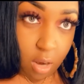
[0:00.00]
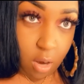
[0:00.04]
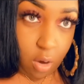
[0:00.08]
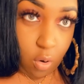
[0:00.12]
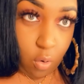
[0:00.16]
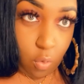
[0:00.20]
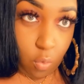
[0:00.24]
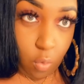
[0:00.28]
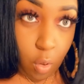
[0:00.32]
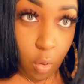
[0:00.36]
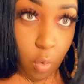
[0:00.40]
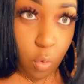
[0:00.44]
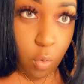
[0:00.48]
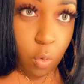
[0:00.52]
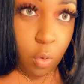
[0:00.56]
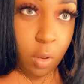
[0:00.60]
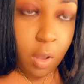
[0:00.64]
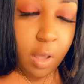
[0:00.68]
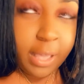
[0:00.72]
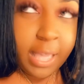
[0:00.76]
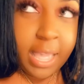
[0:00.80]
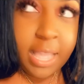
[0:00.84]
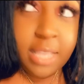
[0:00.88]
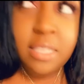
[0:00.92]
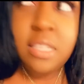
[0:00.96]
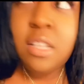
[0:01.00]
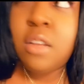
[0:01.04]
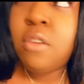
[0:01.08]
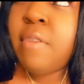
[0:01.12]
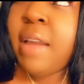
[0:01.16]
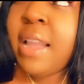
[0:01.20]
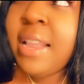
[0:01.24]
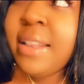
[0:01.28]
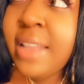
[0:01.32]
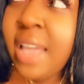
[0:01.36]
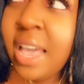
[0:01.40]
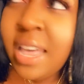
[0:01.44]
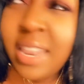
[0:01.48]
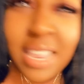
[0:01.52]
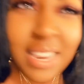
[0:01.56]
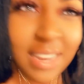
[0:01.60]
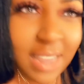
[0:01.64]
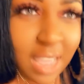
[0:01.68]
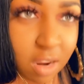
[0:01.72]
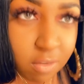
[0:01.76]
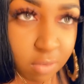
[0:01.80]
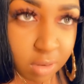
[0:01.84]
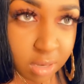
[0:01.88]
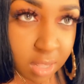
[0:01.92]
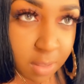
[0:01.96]
Woo. Okay, so right now they not
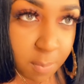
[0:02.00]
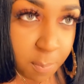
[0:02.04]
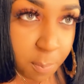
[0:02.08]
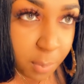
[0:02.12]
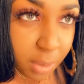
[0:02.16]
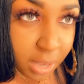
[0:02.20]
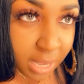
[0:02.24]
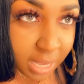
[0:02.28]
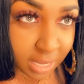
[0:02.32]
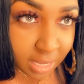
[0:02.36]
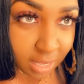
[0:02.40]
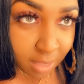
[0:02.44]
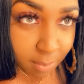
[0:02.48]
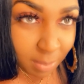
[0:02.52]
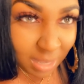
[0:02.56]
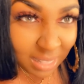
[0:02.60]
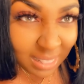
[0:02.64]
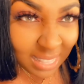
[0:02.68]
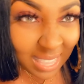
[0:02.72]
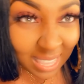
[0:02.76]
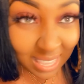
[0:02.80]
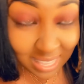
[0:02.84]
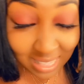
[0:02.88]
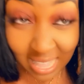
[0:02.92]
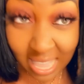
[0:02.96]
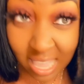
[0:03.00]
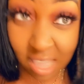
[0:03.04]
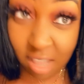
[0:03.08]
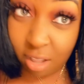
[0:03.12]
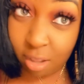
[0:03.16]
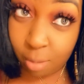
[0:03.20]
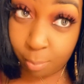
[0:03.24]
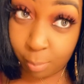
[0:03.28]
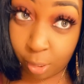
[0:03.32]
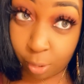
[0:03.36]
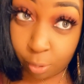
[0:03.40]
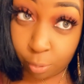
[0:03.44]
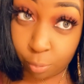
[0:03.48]
really buttoning, but they up though.